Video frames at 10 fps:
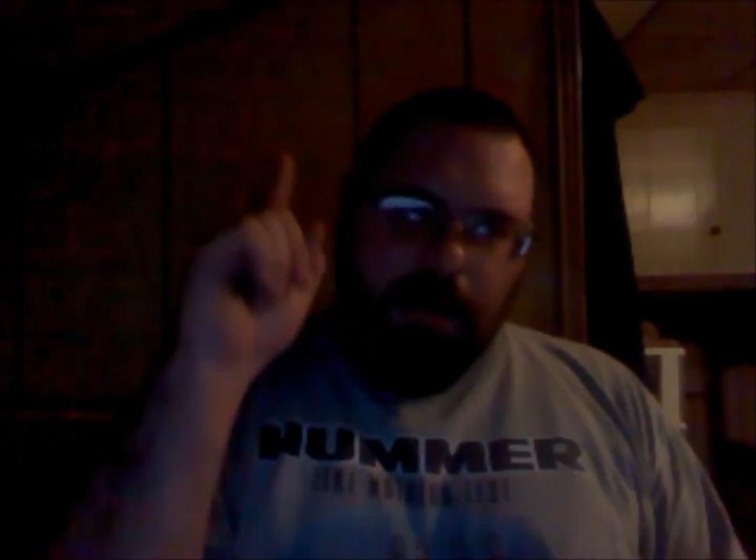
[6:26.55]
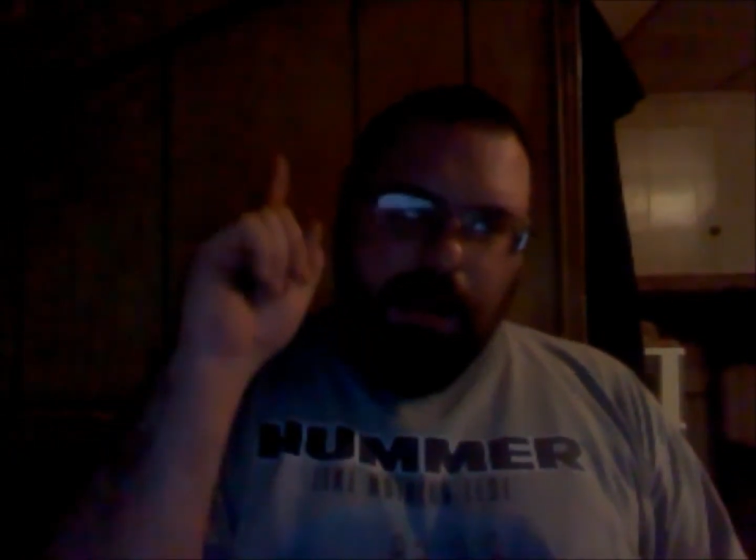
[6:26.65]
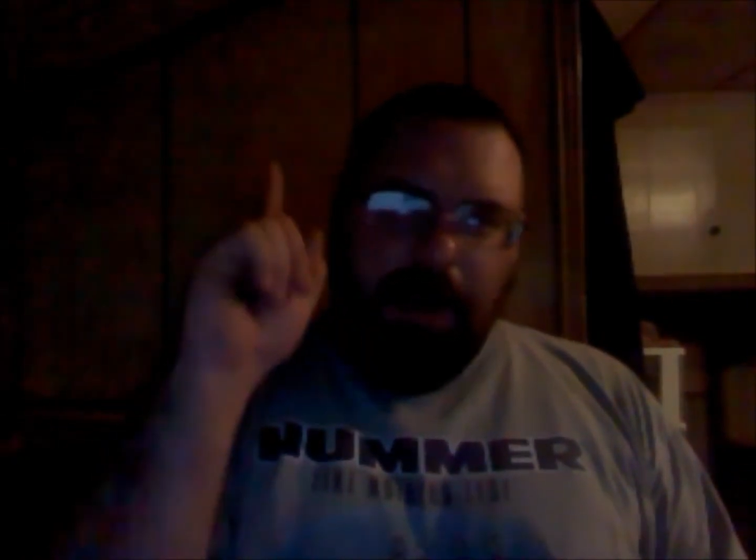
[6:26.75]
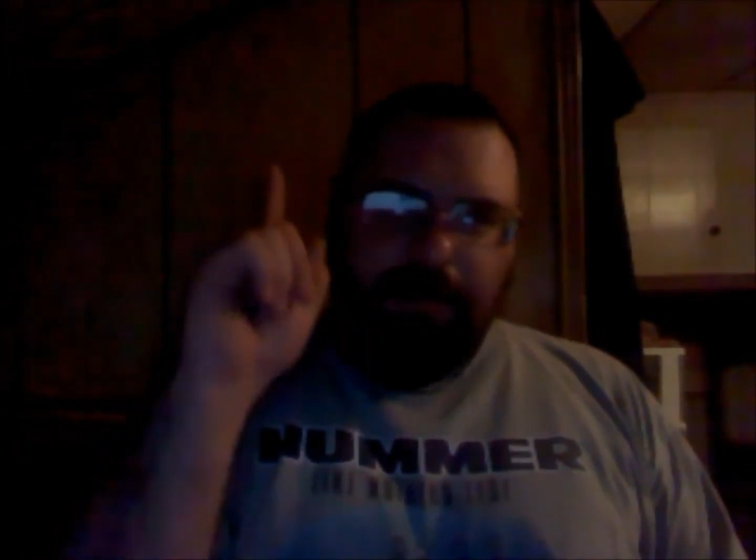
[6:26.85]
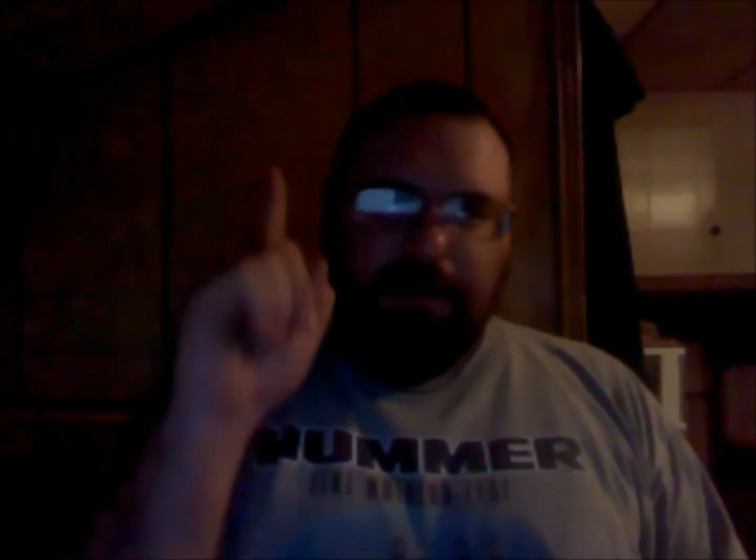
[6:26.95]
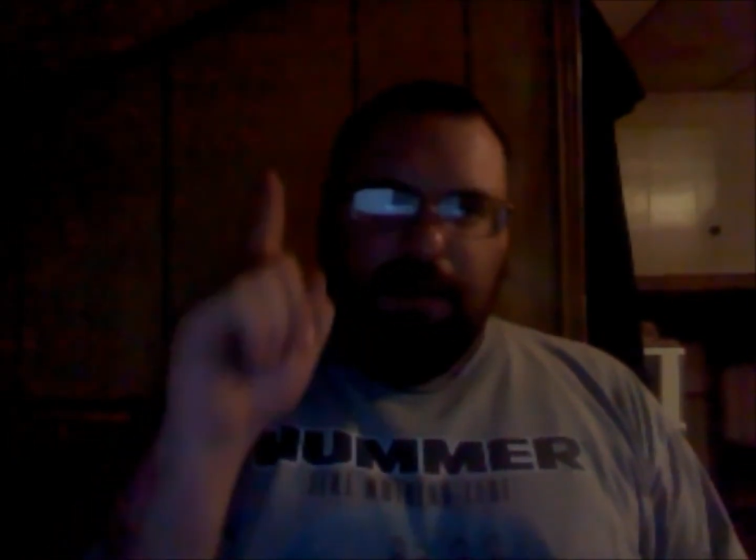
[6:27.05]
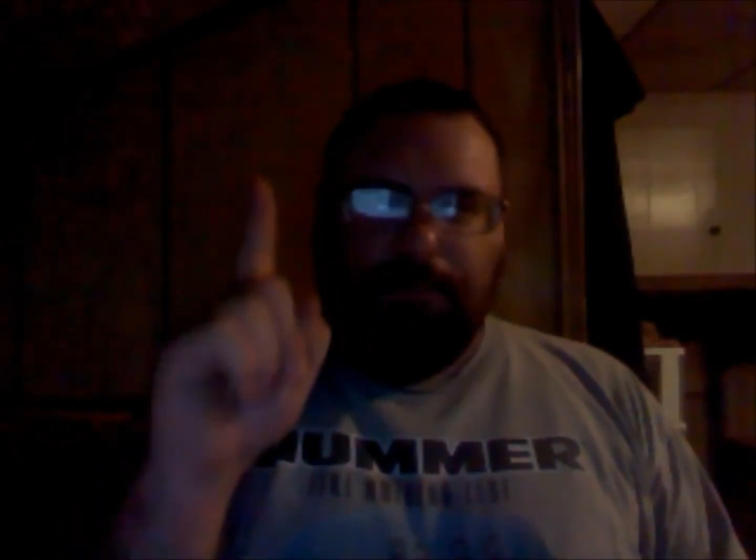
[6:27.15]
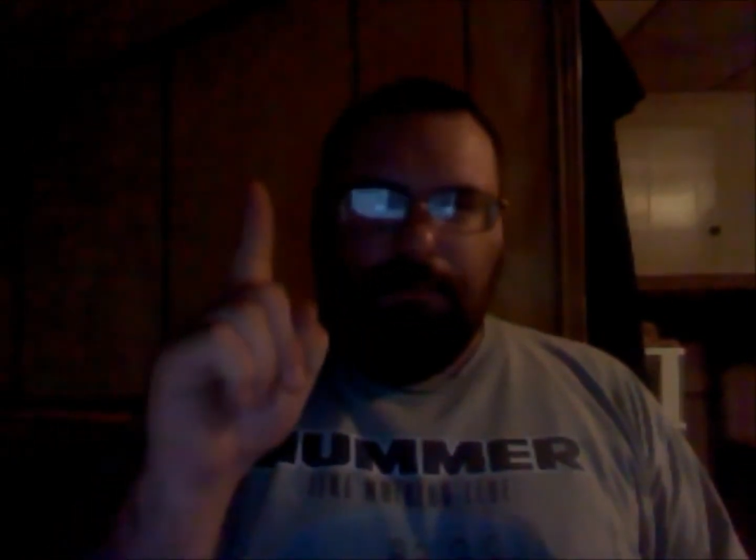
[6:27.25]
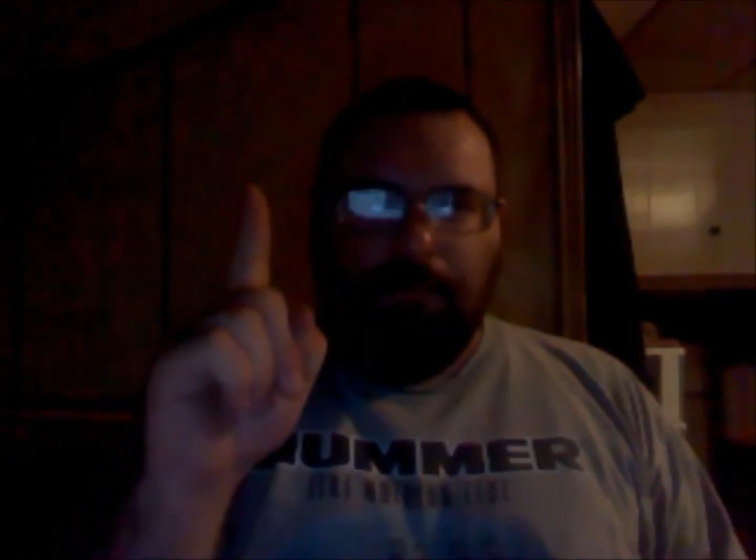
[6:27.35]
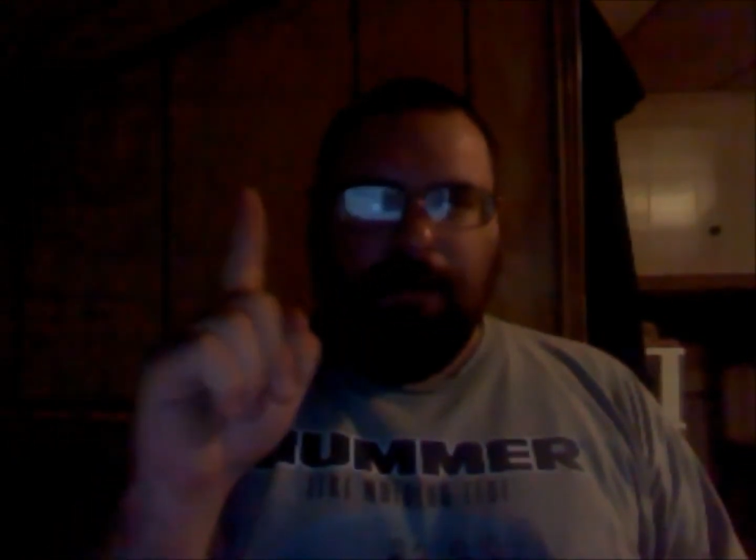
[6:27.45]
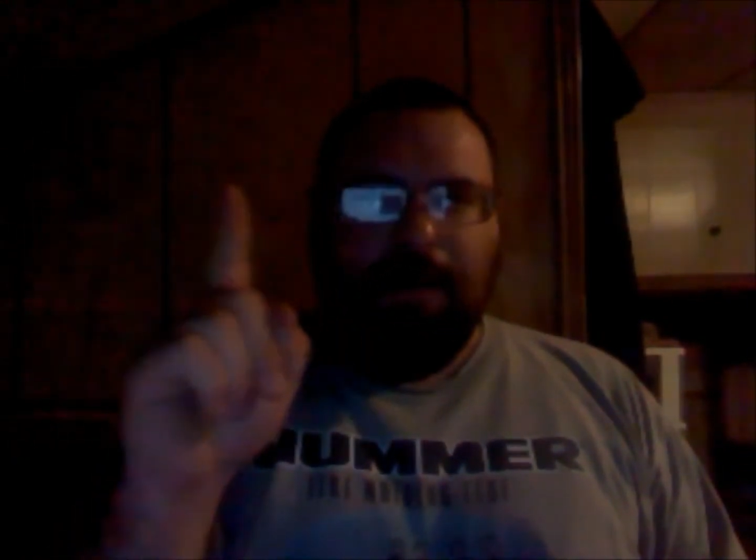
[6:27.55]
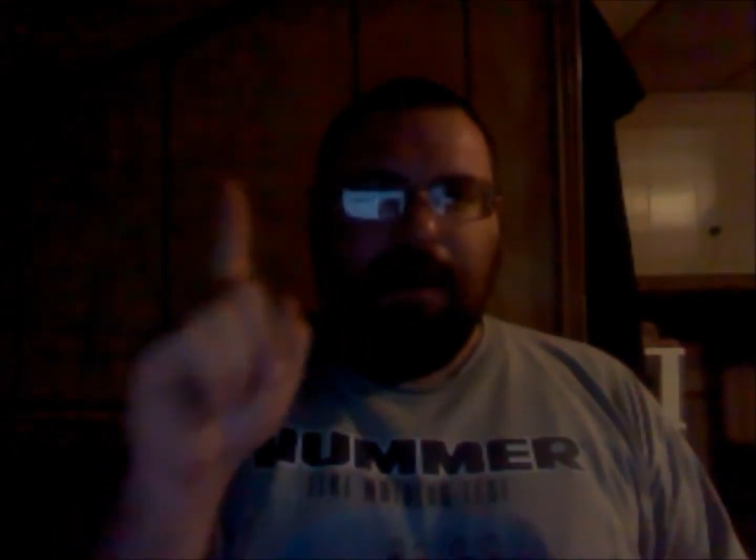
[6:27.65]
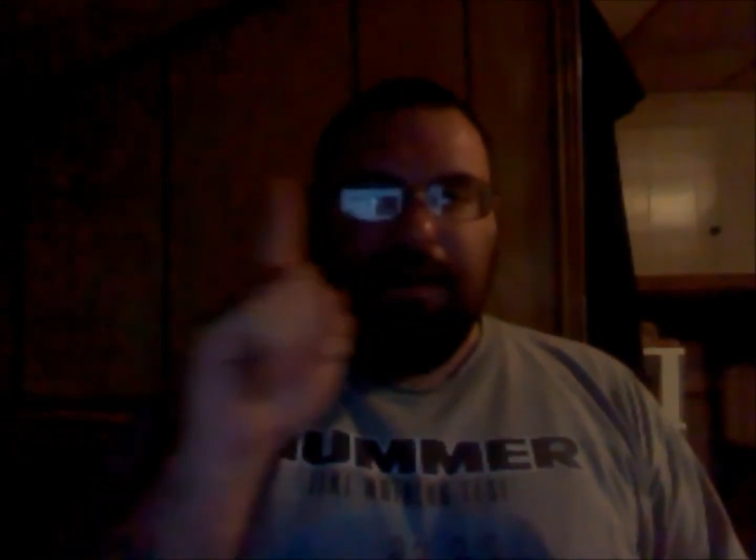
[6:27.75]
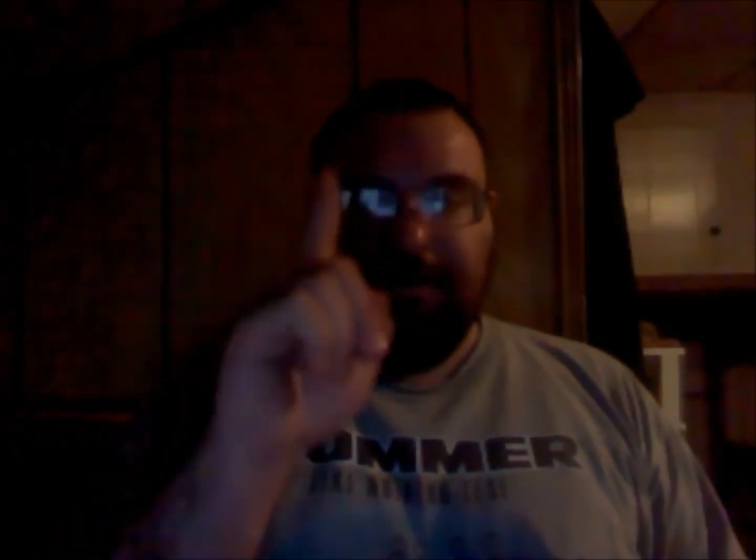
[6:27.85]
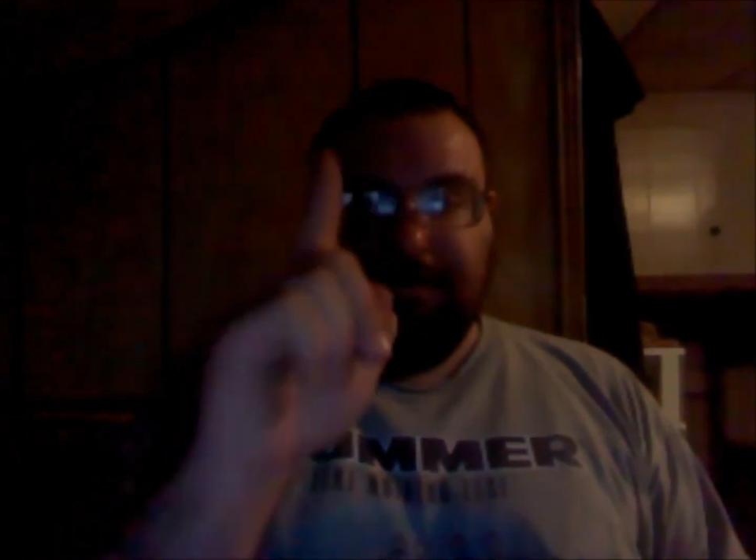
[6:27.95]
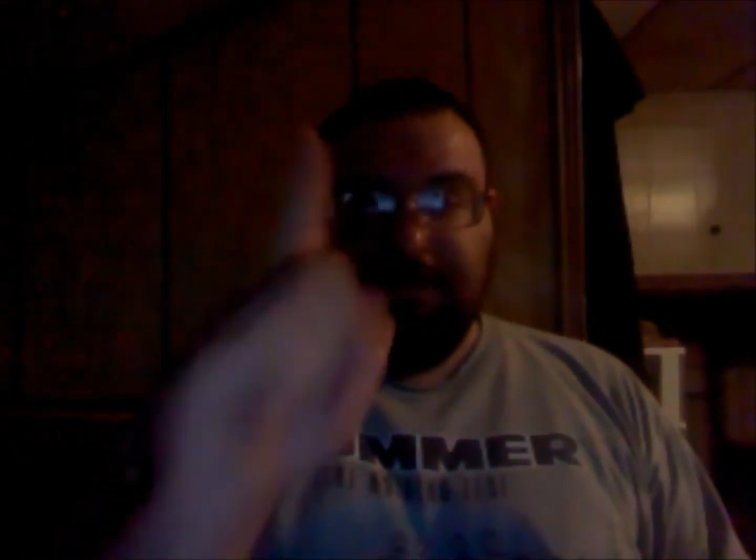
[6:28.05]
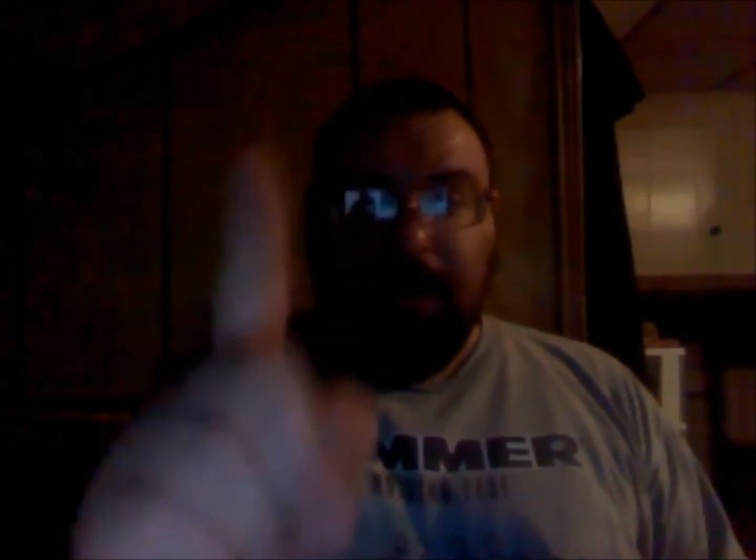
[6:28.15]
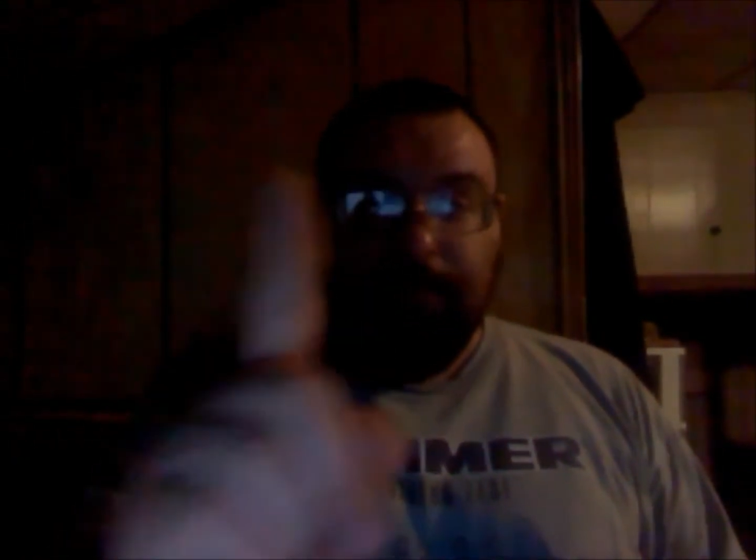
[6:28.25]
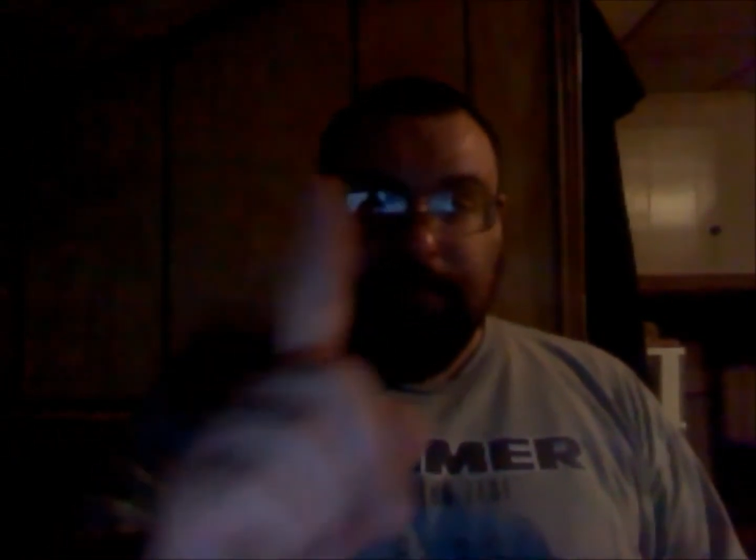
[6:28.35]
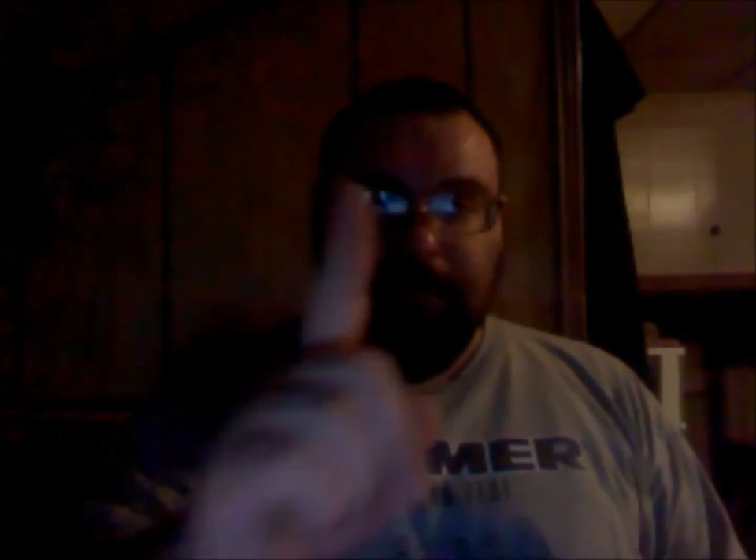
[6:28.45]
At that point, I
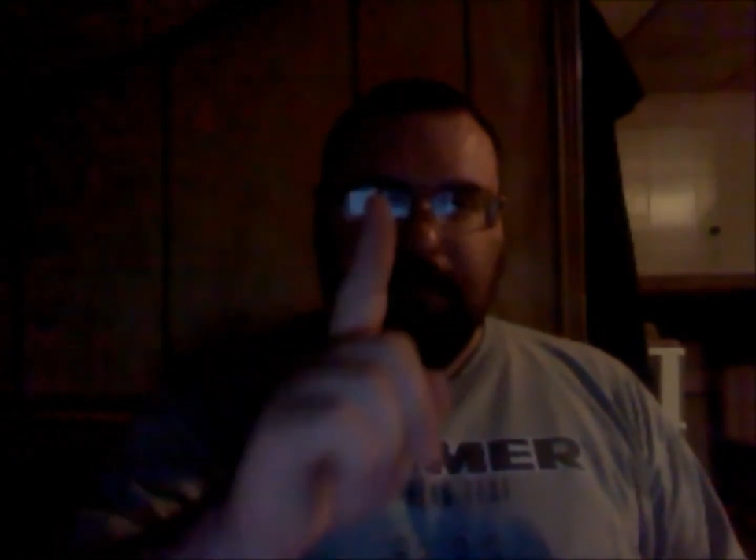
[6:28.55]
accept